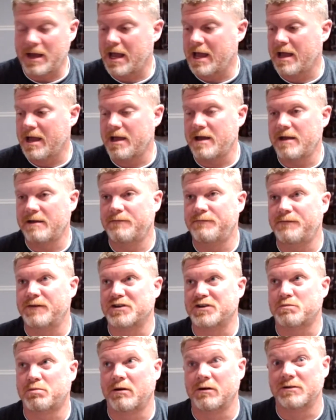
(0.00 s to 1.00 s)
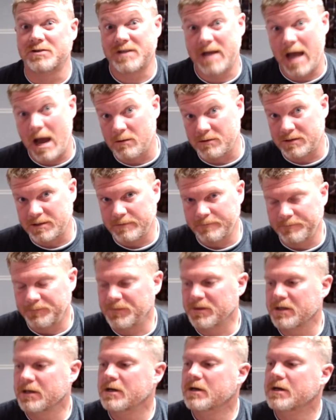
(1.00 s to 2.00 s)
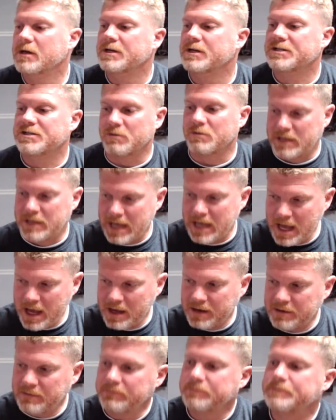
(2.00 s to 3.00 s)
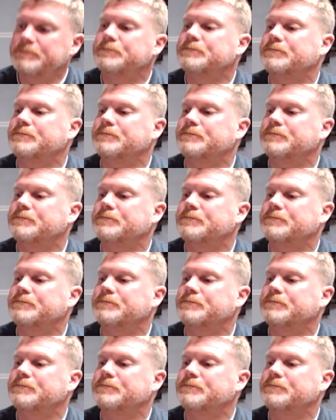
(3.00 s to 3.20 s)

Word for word: a Fish Pro Scout. So again,